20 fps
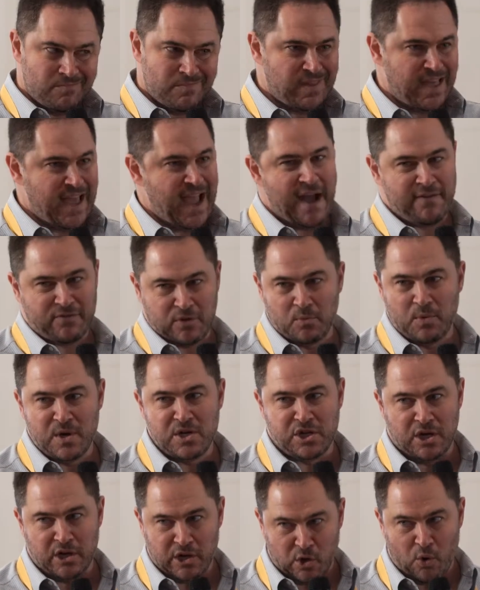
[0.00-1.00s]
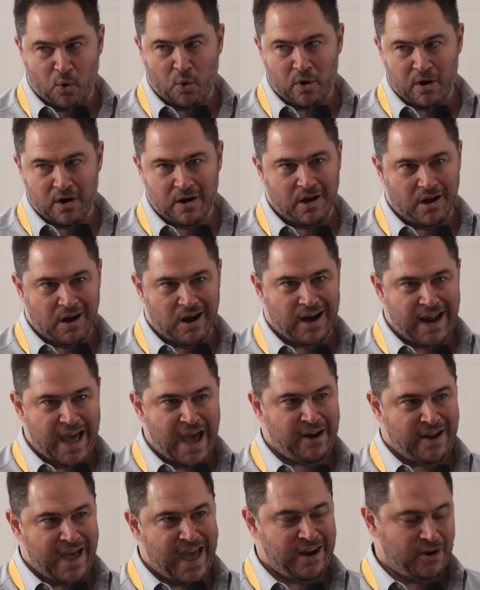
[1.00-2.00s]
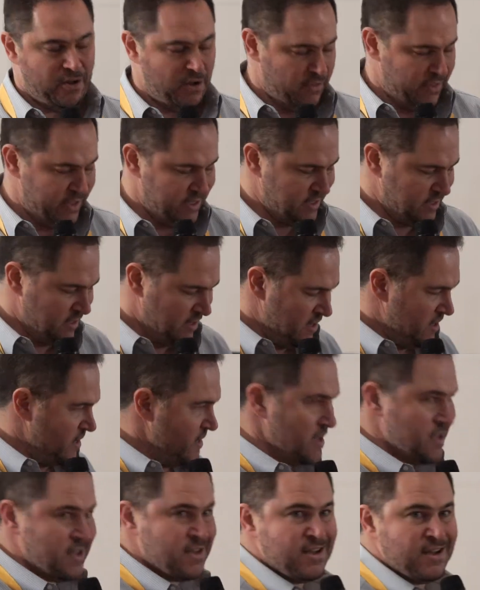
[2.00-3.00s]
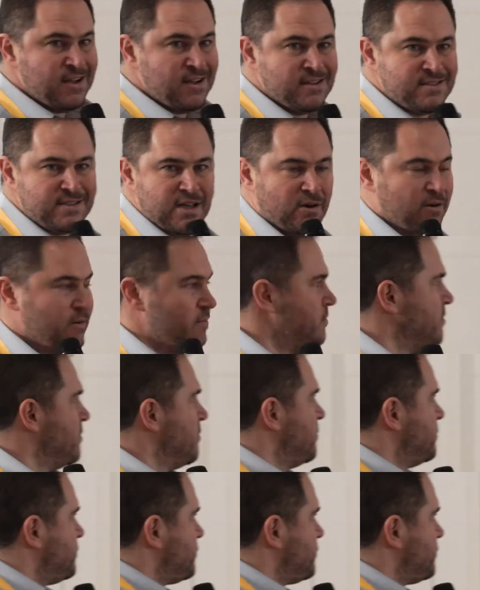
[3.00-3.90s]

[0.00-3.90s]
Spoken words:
they have to reach an accord on how to handle all this. So